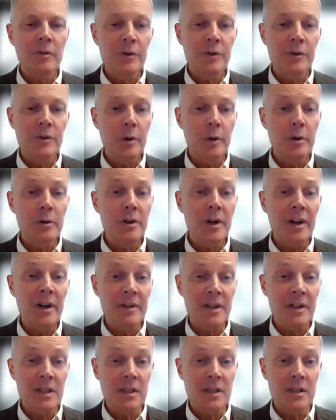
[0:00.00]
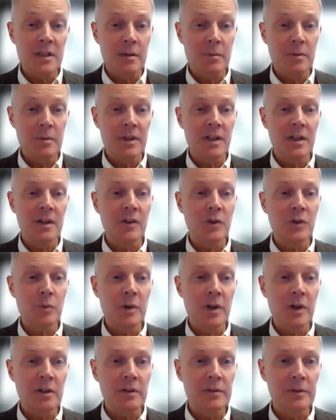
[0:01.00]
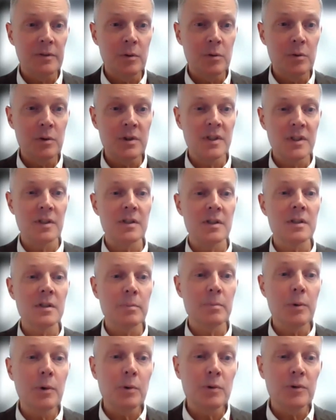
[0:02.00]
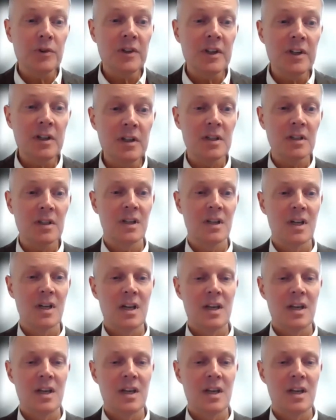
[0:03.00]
of neurodiversity within its workforce and supports it.